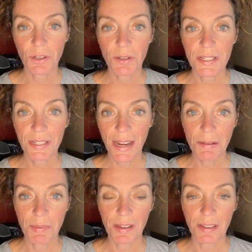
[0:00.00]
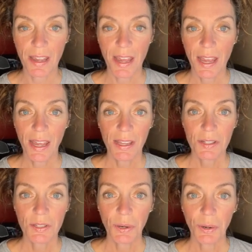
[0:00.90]
you escape it.
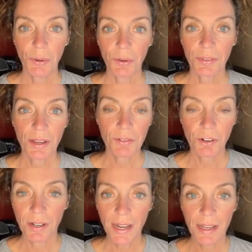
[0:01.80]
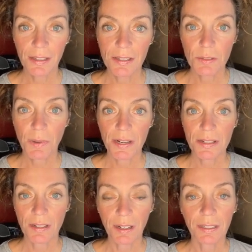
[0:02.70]
So they've created this by
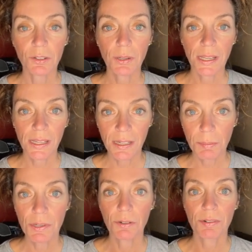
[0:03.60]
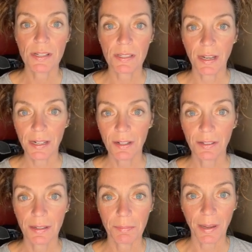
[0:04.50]
design to keep you
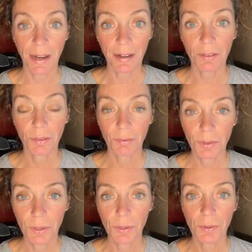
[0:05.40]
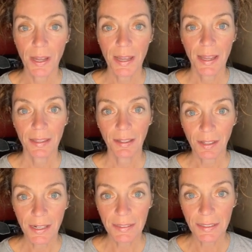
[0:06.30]
recycling back through the
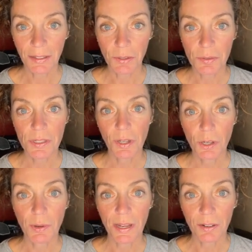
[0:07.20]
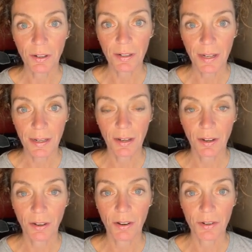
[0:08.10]
light tunnel so you incarnate
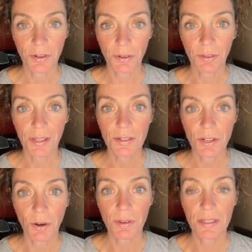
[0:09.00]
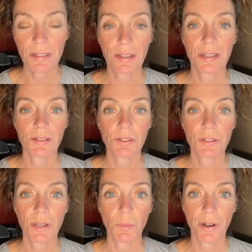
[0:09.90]
here on Earth and don't ascend into
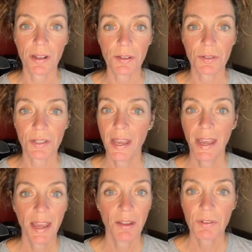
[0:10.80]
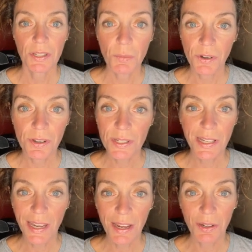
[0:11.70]
somewhere else. If you're somewhere else, they
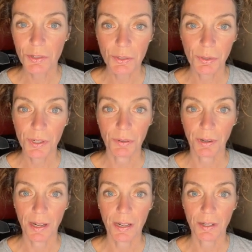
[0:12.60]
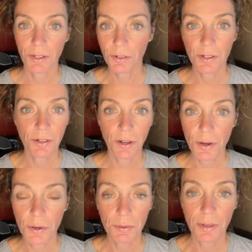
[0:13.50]
can't control you, right? You're your
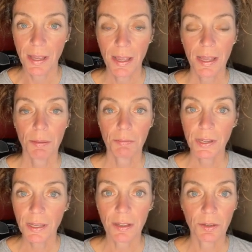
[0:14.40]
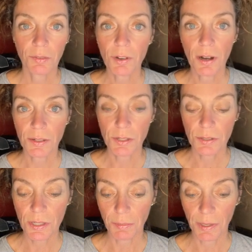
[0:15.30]
own being. You've gone to
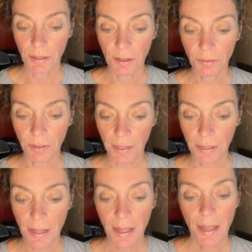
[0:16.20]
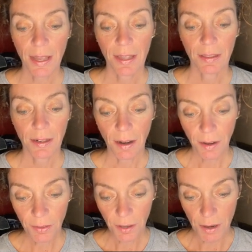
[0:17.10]
something different. The
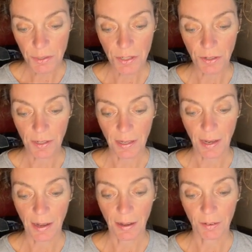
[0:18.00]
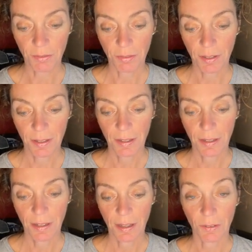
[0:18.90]
other option you're going to have,
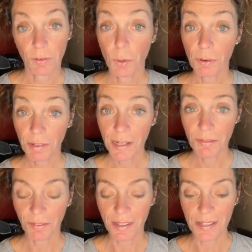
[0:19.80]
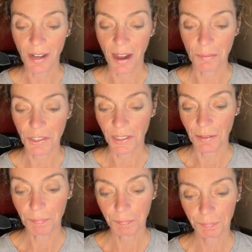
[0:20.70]
if you are ready for this
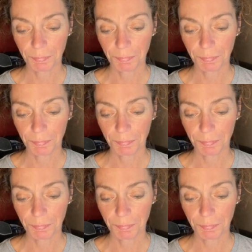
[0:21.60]
option,